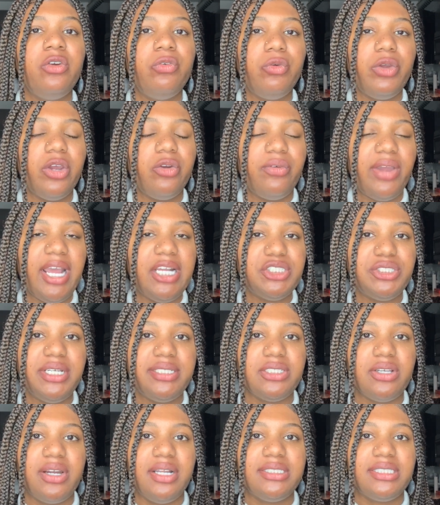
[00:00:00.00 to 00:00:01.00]
rearrange
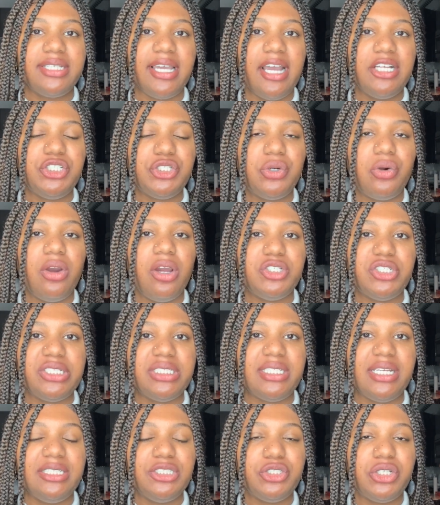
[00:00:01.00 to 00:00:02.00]
things on a schedule, or
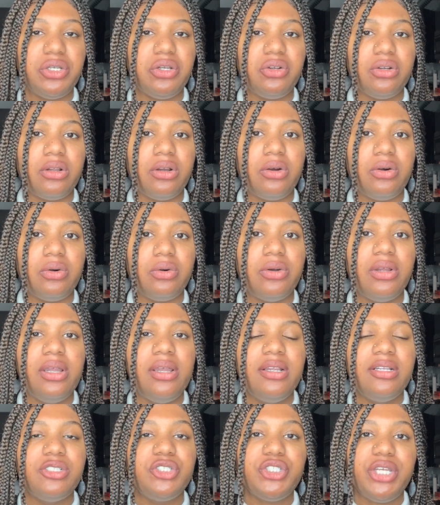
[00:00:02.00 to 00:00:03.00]
just in general
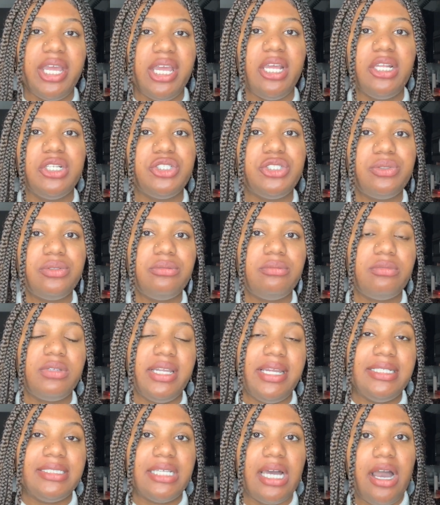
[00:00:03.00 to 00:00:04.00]
change
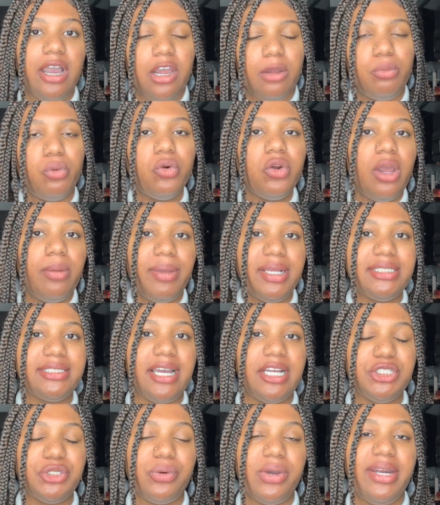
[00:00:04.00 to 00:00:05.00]
the entire programming
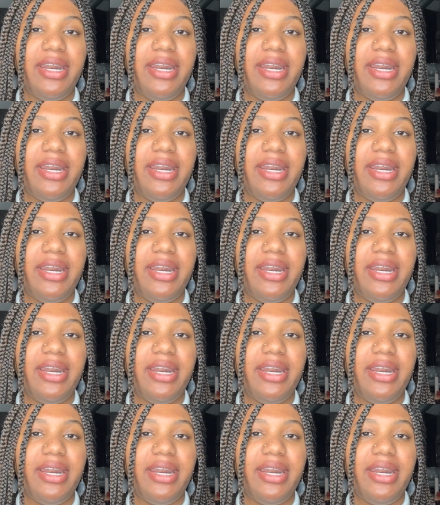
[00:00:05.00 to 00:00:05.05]
schedule.